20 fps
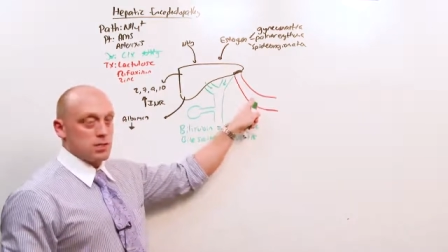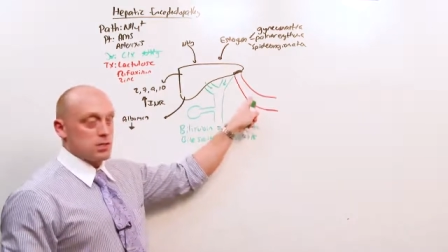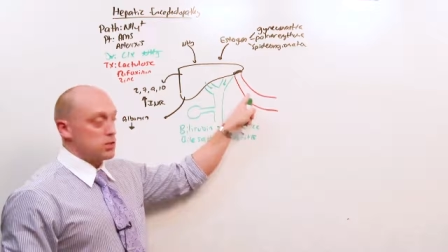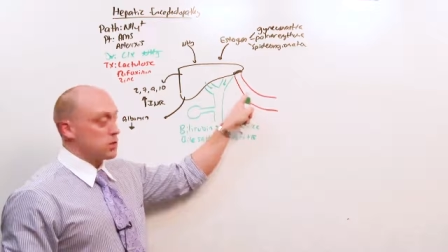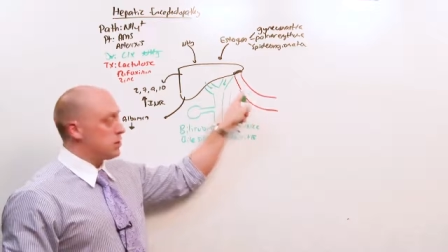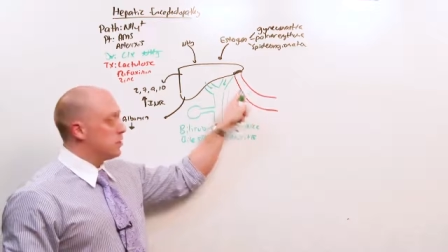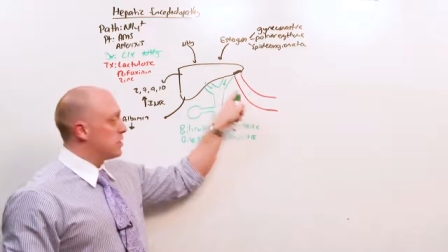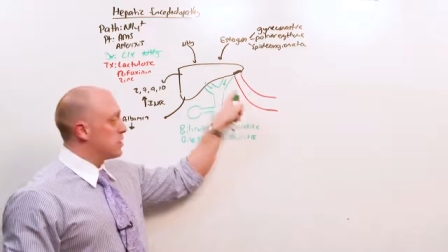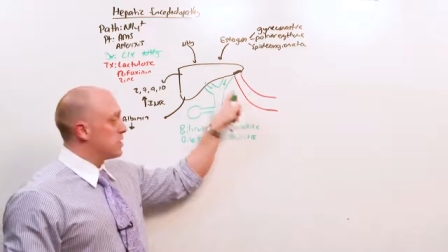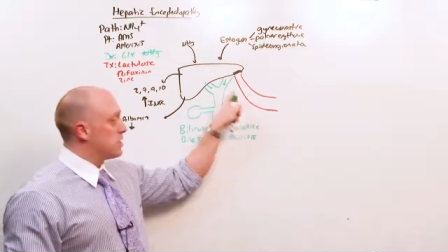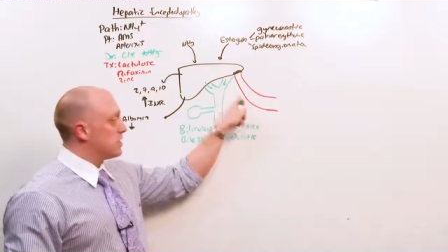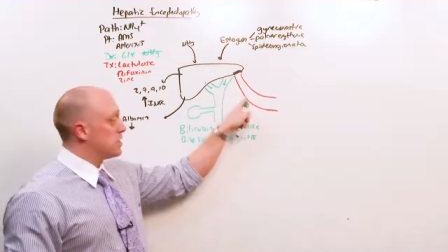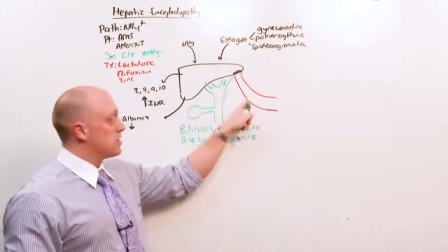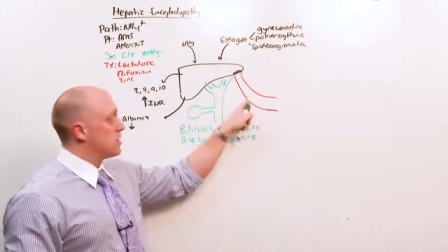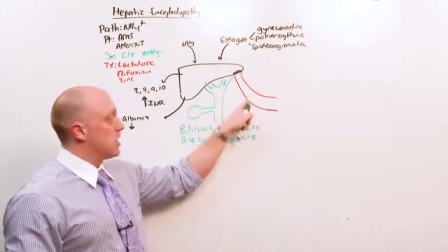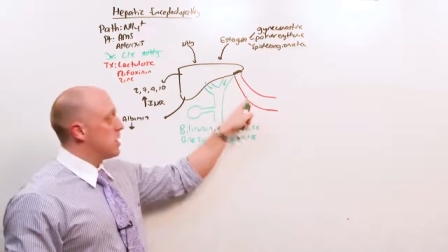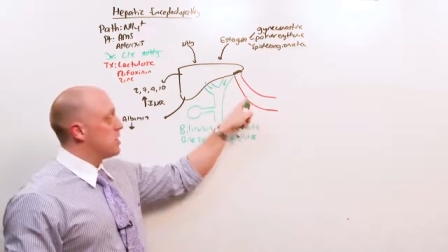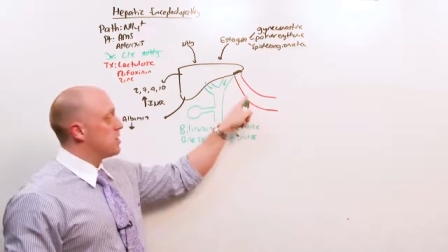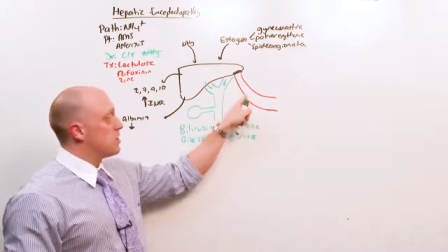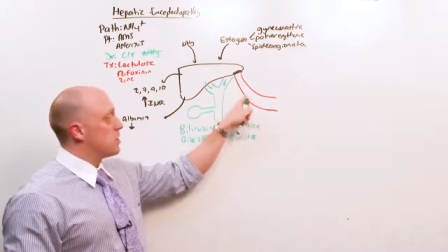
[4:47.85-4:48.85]
This is going to
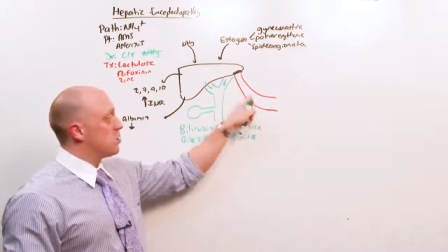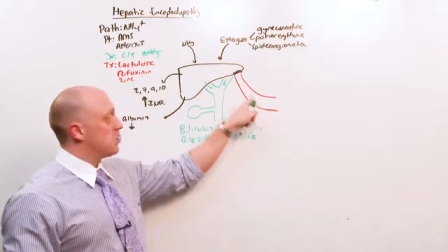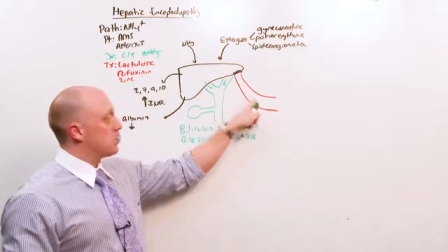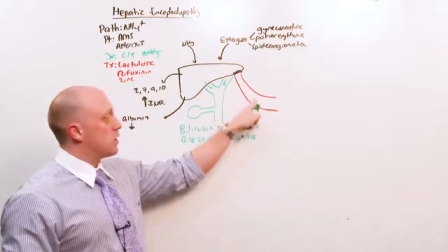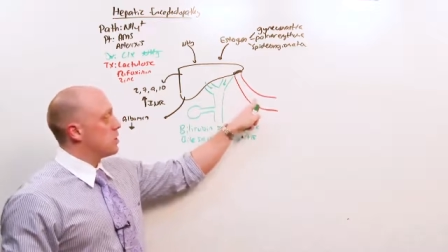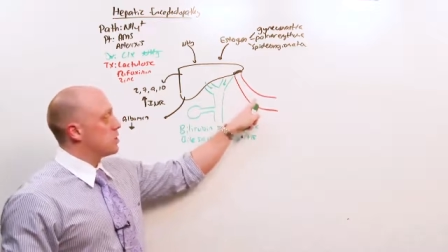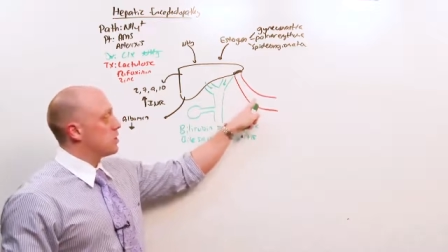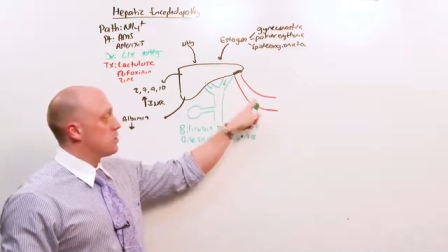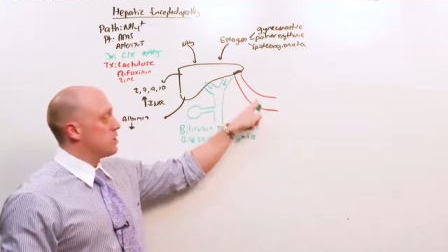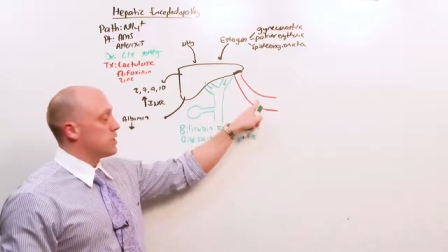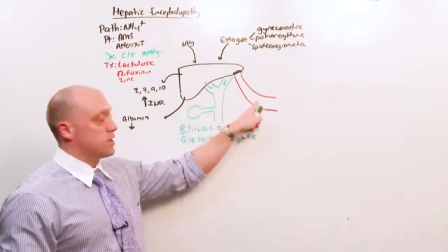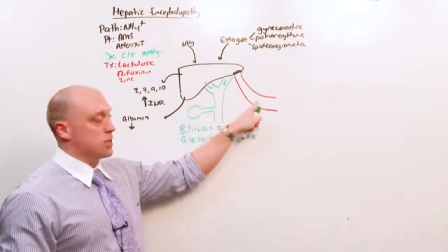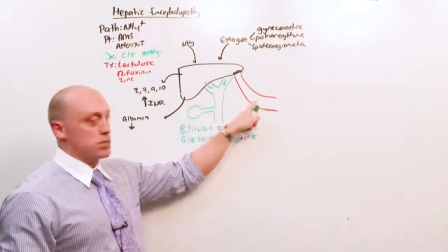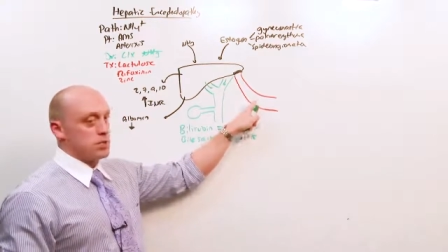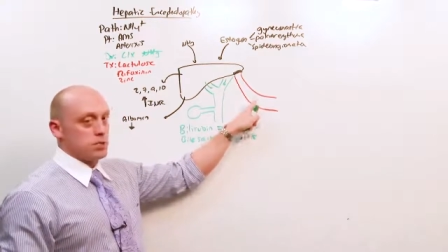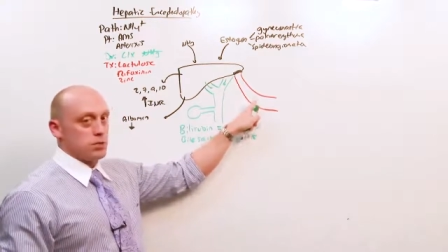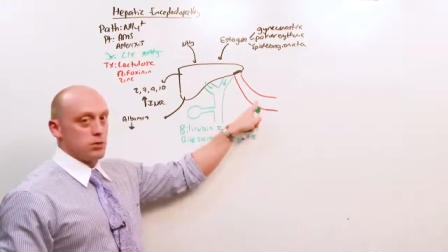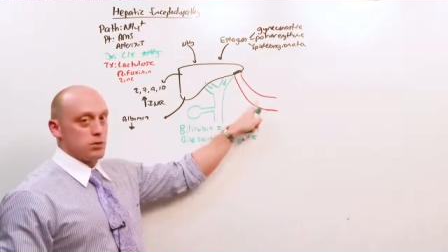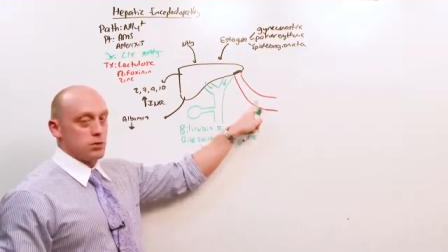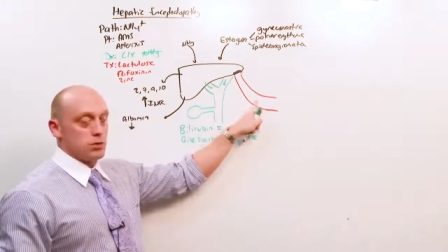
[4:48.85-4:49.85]
distend, and the pressure in here
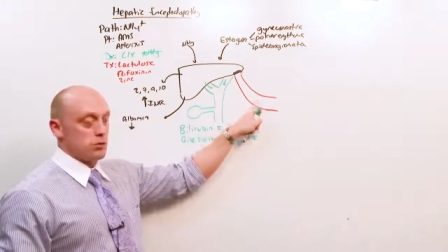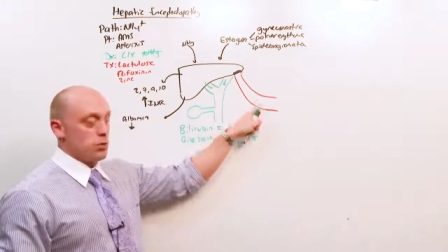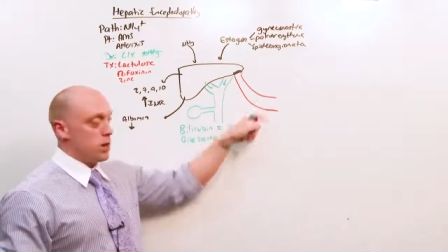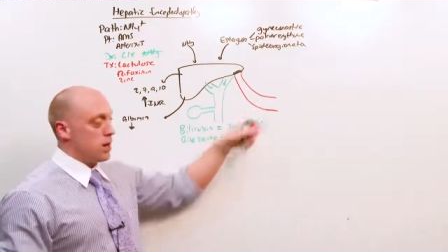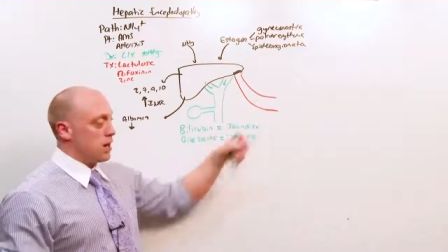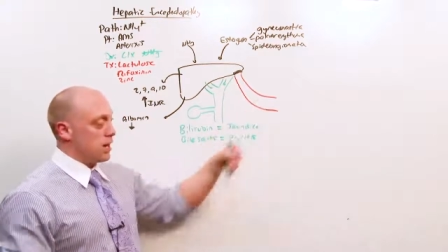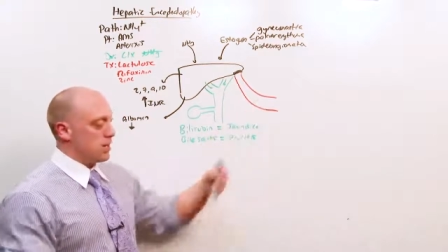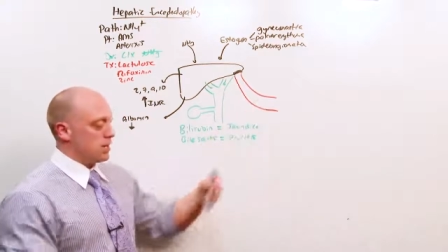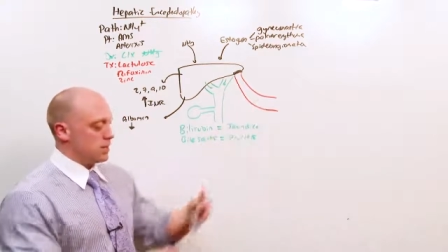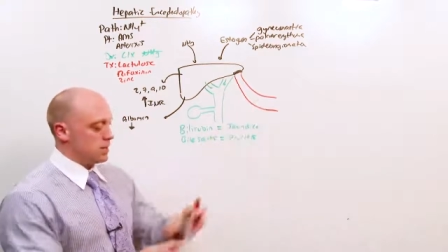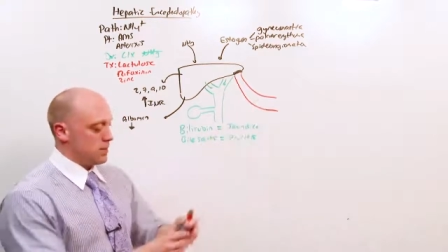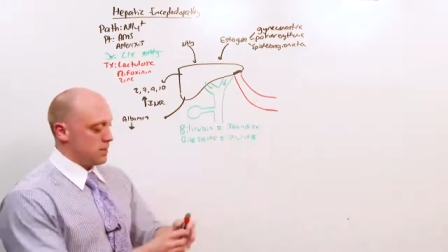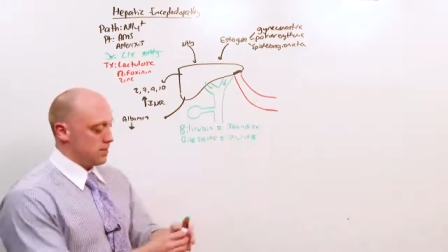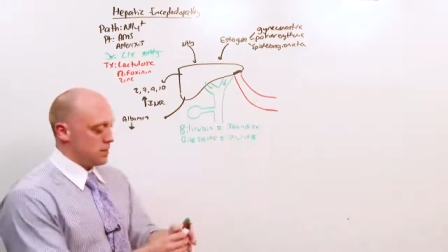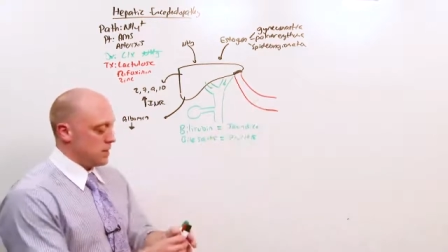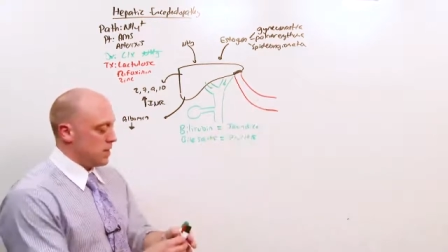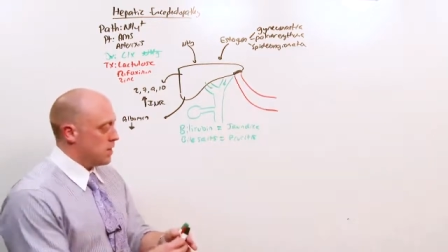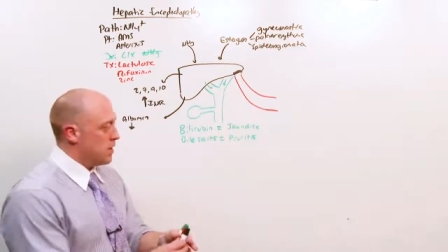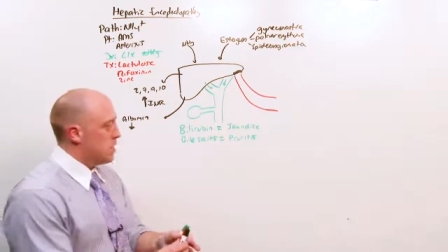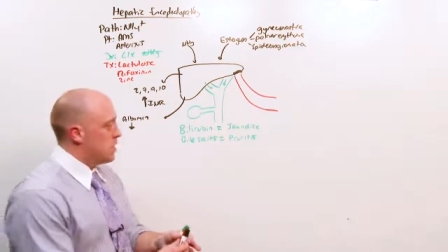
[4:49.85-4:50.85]
is going to rise.
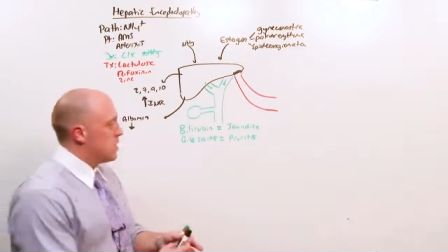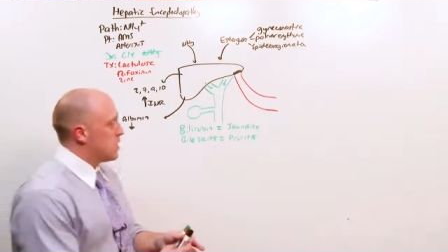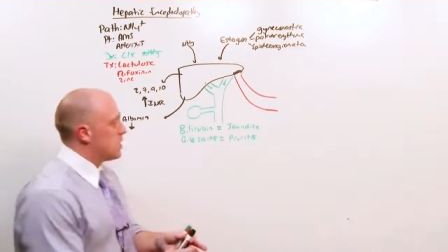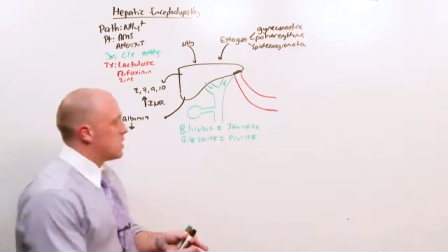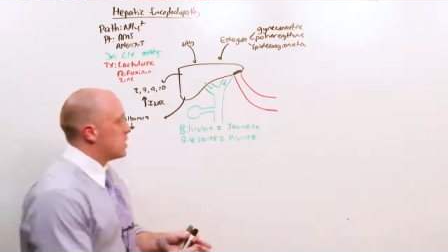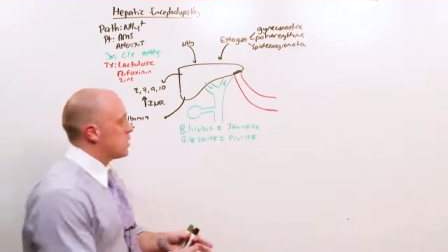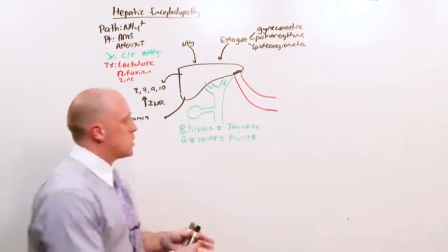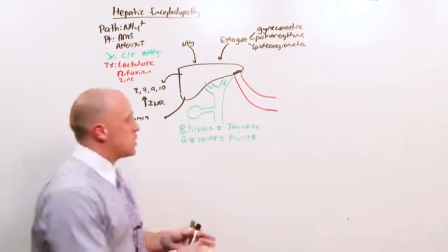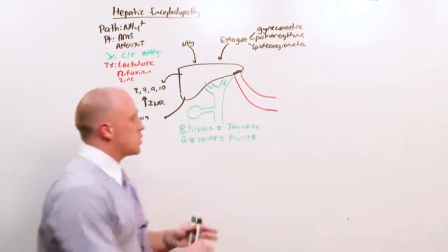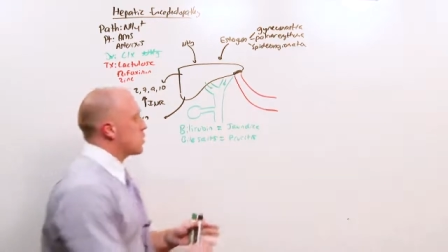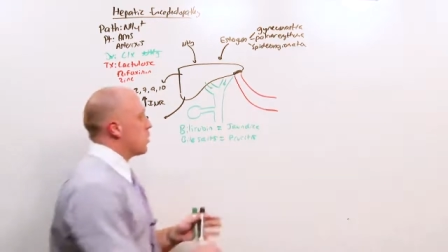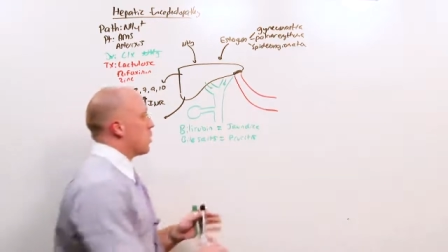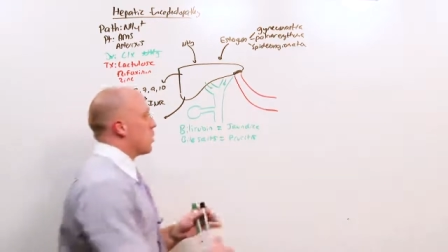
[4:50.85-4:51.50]
This is